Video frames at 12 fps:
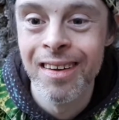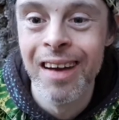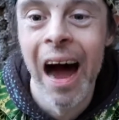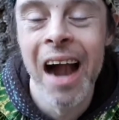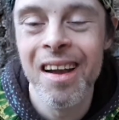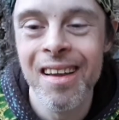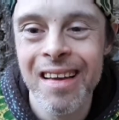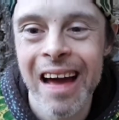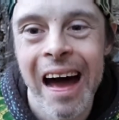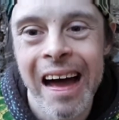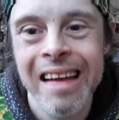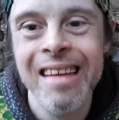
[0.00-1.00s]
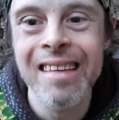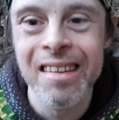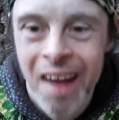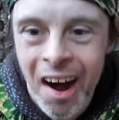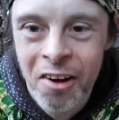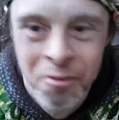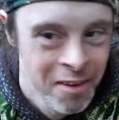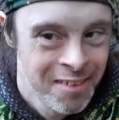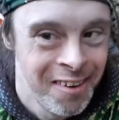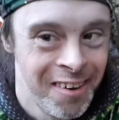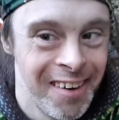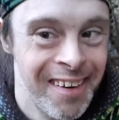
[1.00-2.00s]
I, yeah, it is a tongue
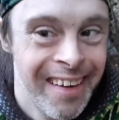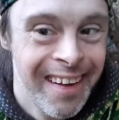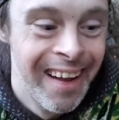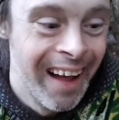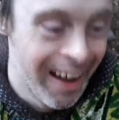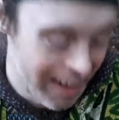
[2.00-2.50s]
twister, a